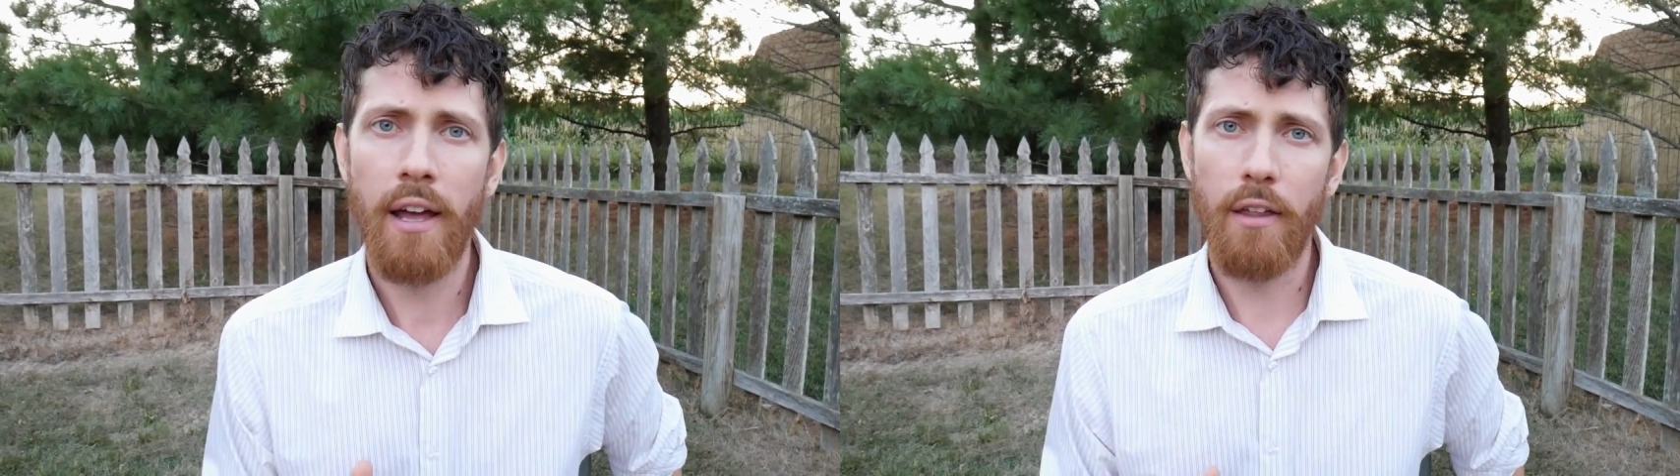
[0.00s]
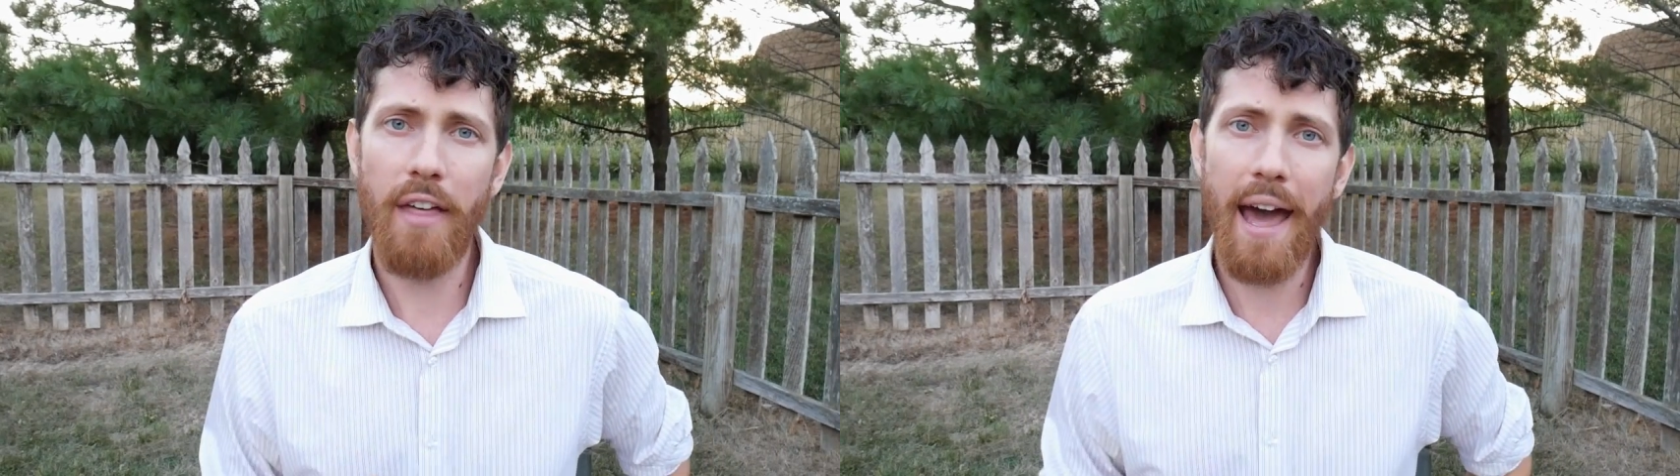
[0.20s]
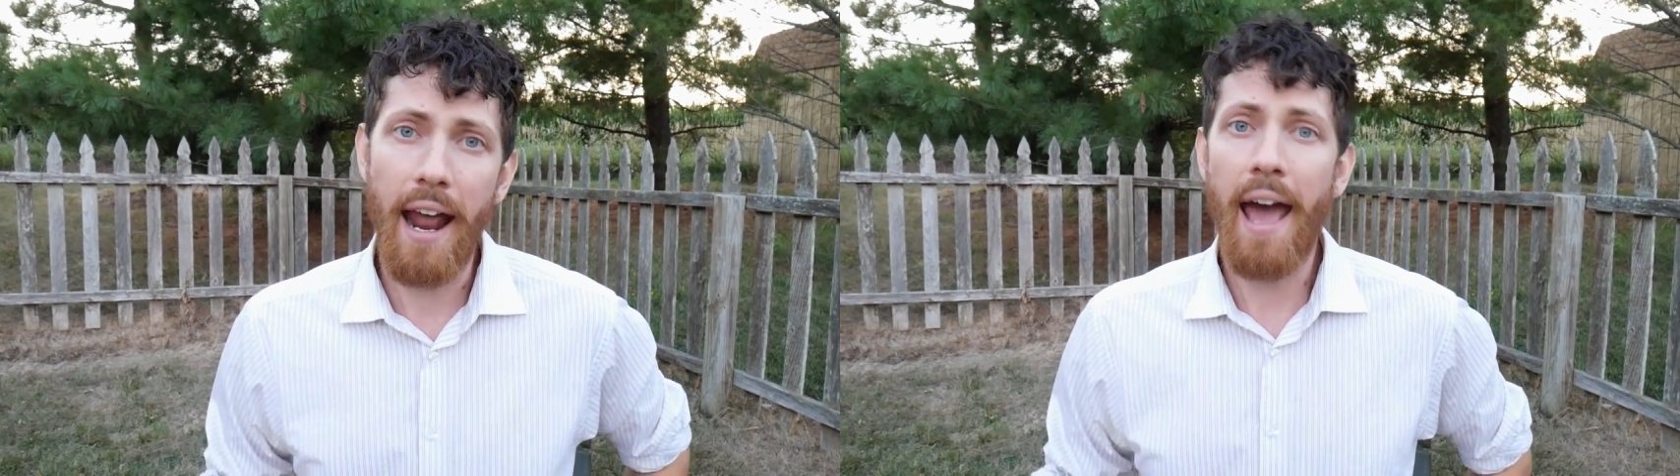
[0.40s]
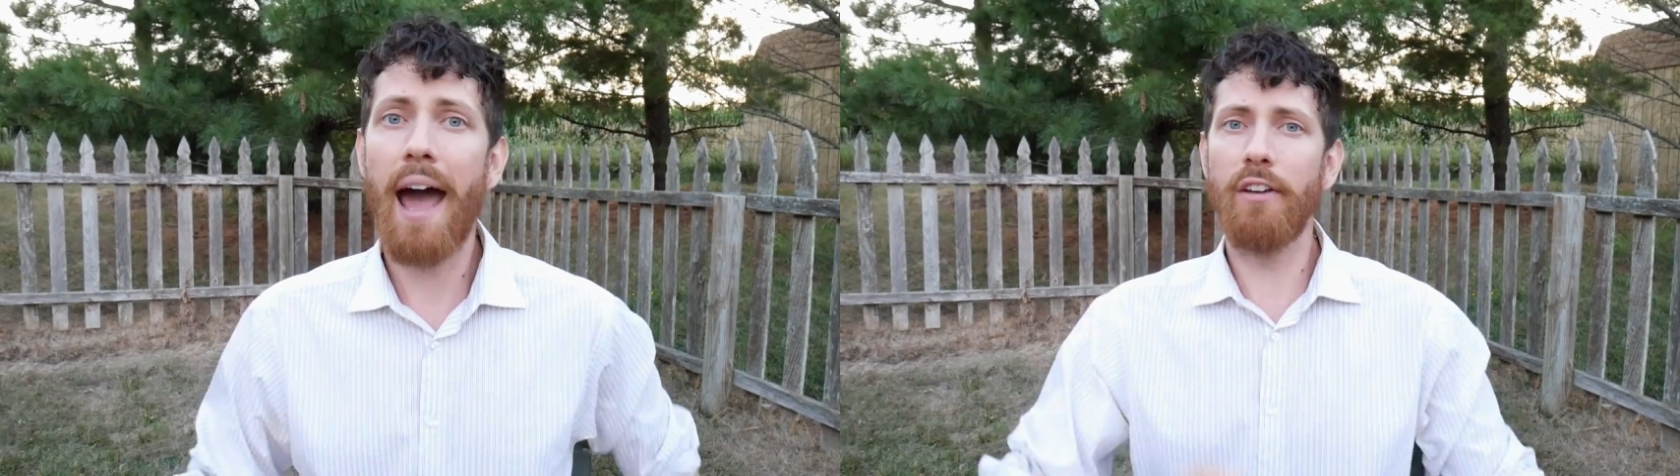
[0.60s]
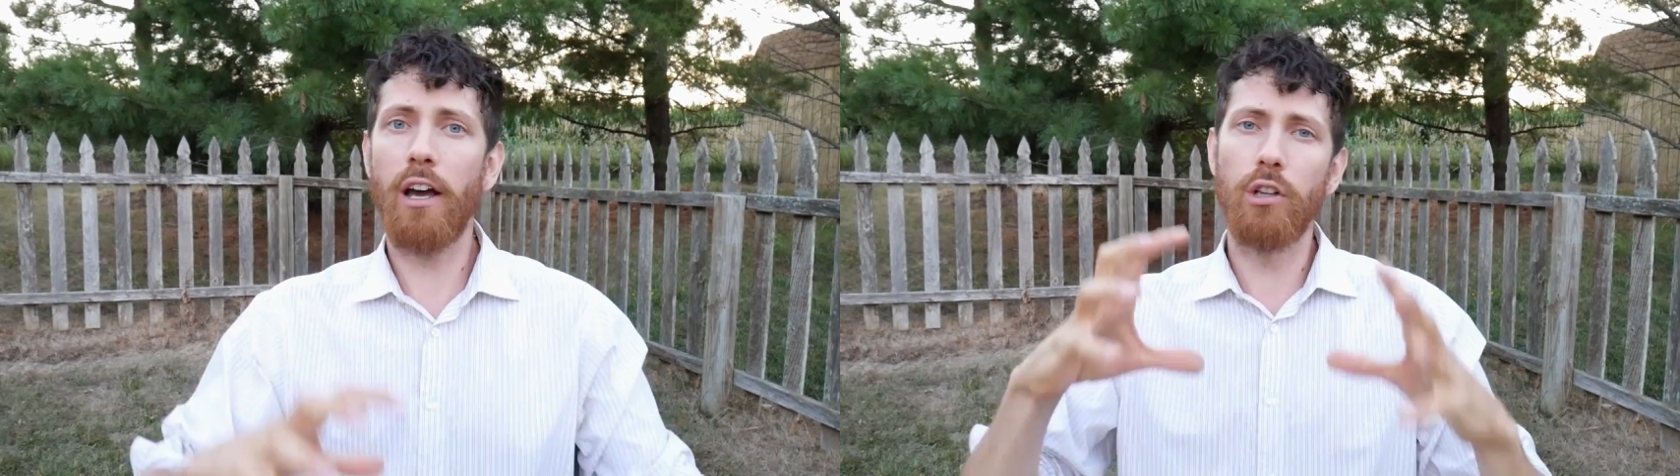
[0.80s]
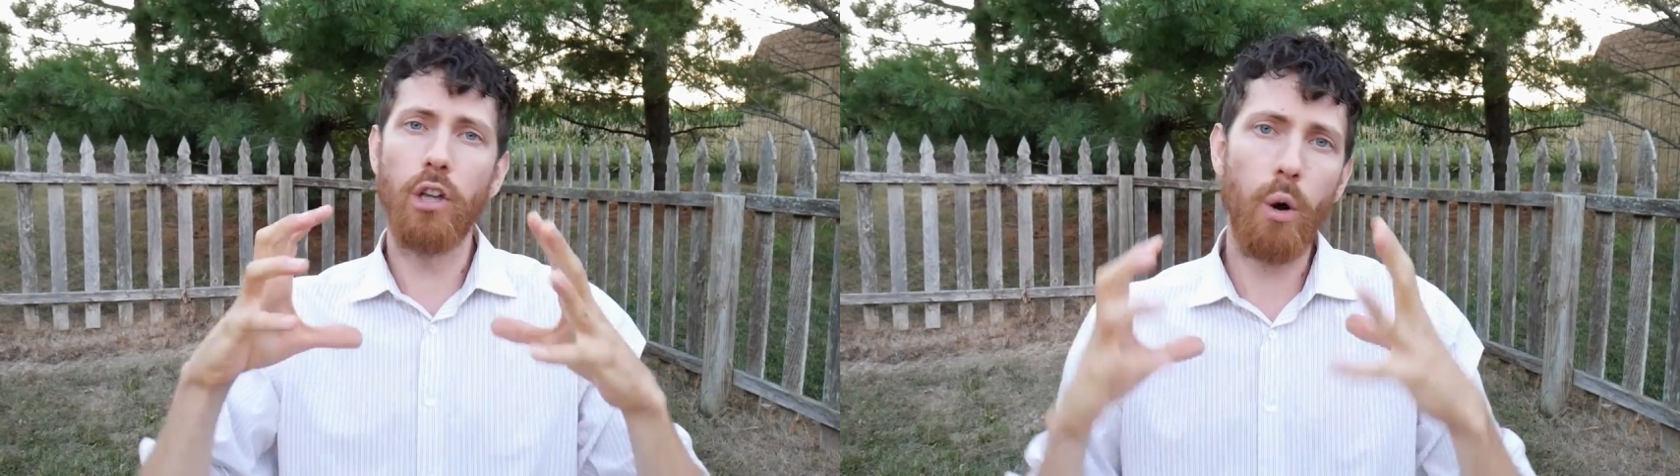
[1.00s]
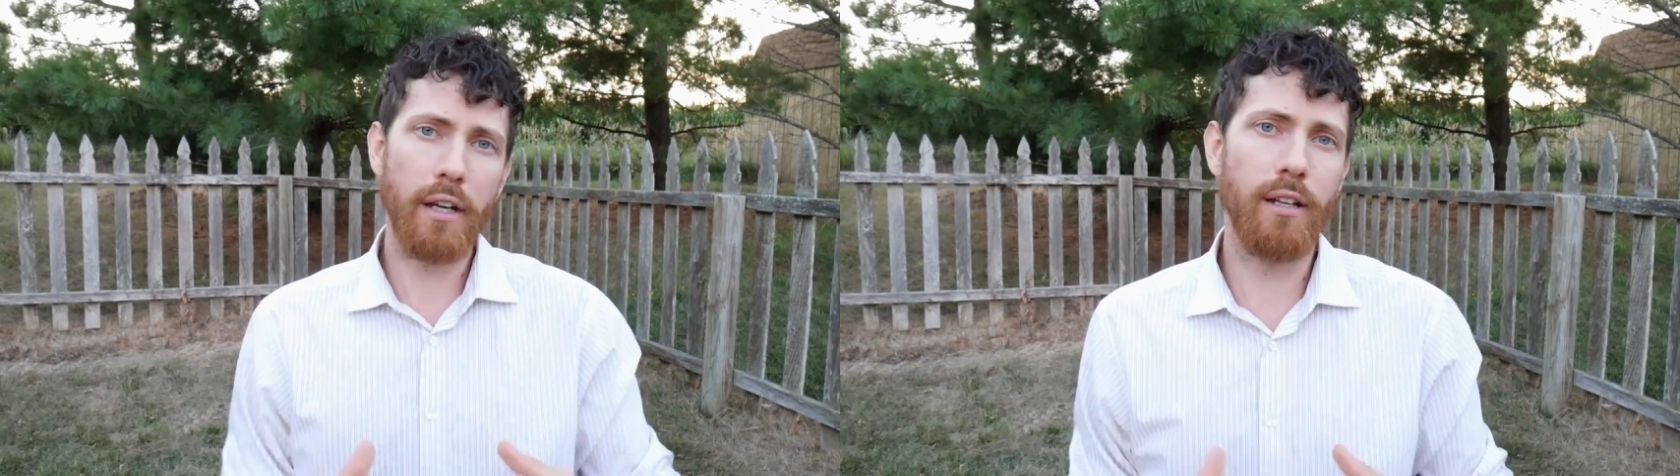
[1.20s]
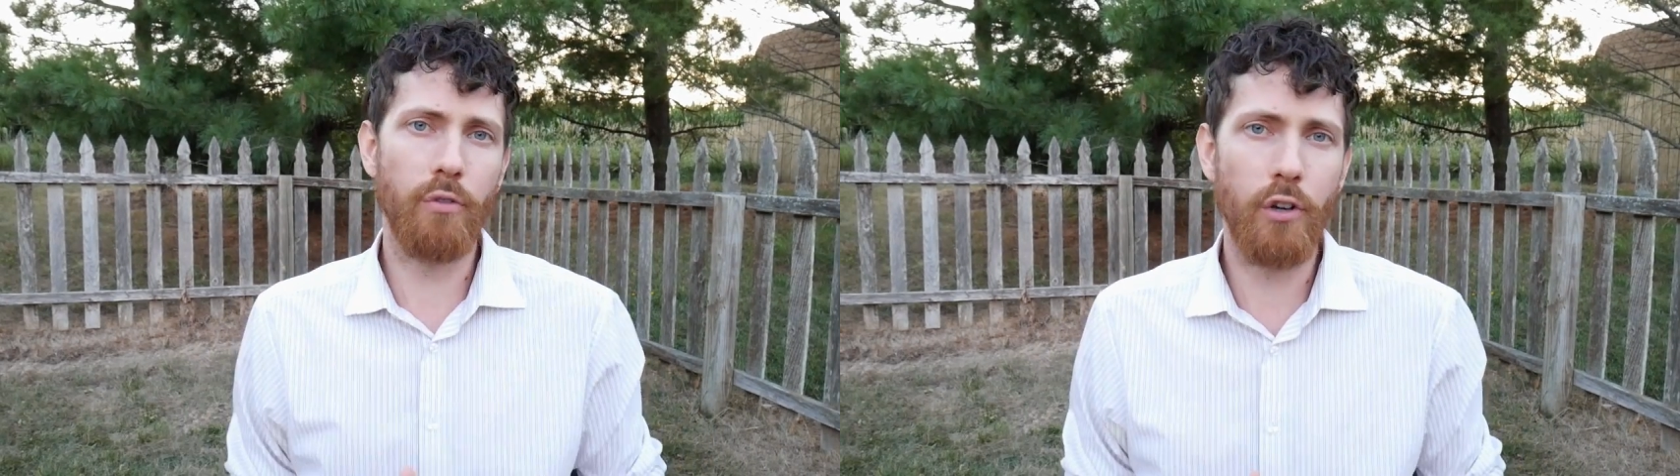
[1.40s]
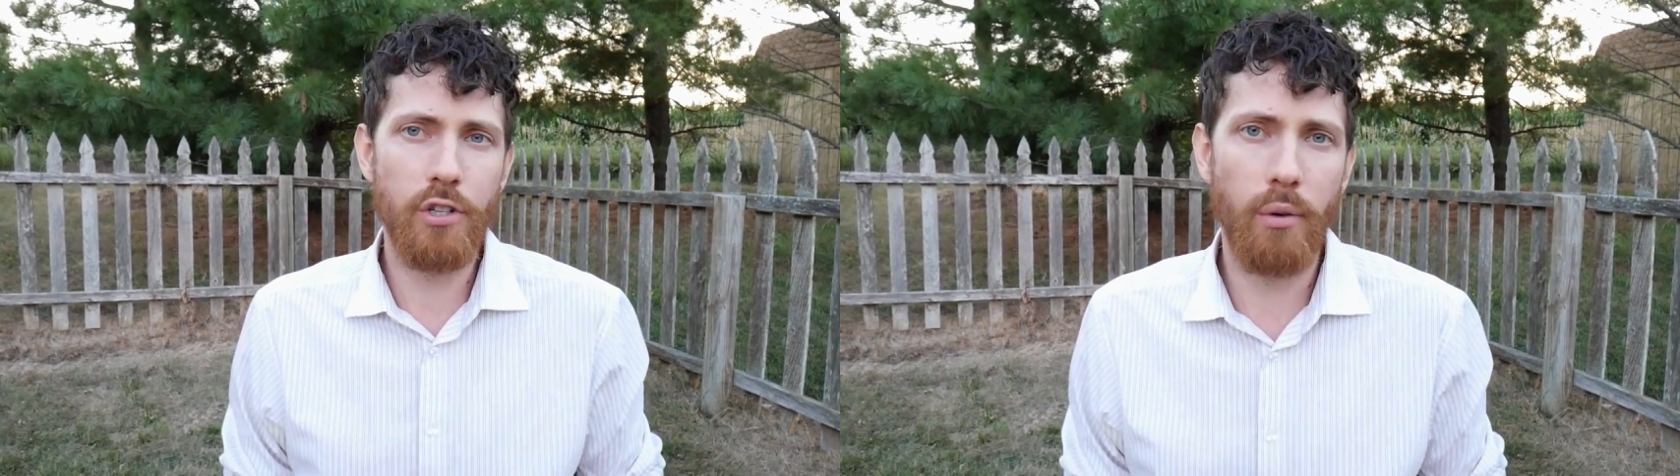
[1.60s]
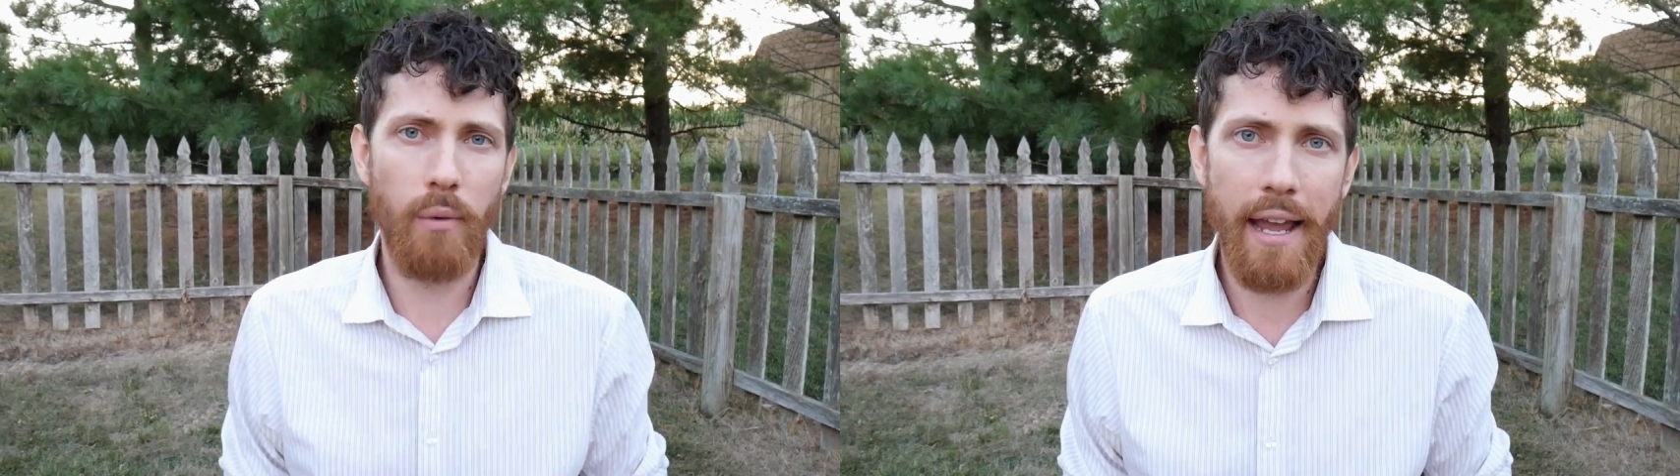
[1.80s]
that having a lower
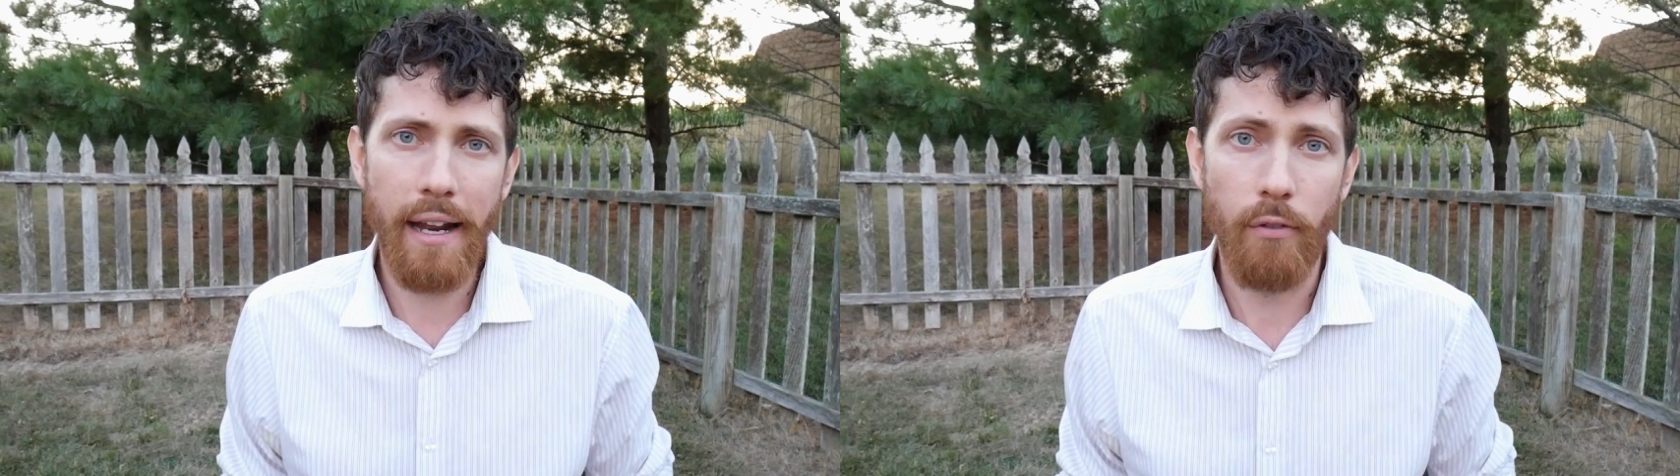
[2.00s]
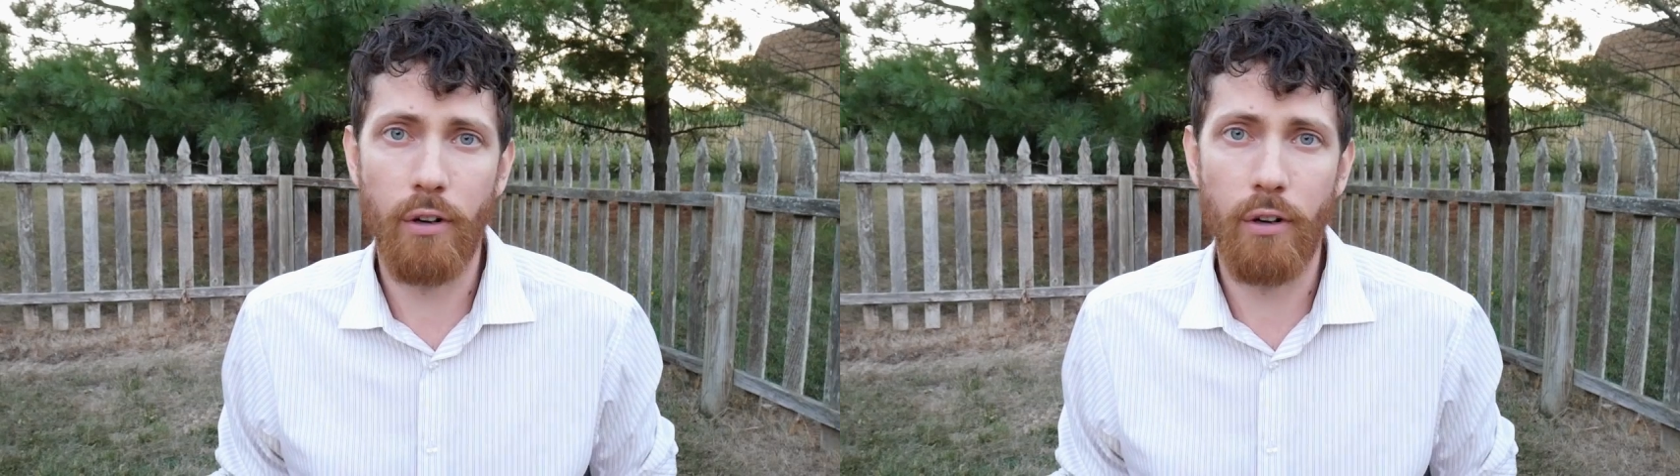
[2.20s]
conversion rate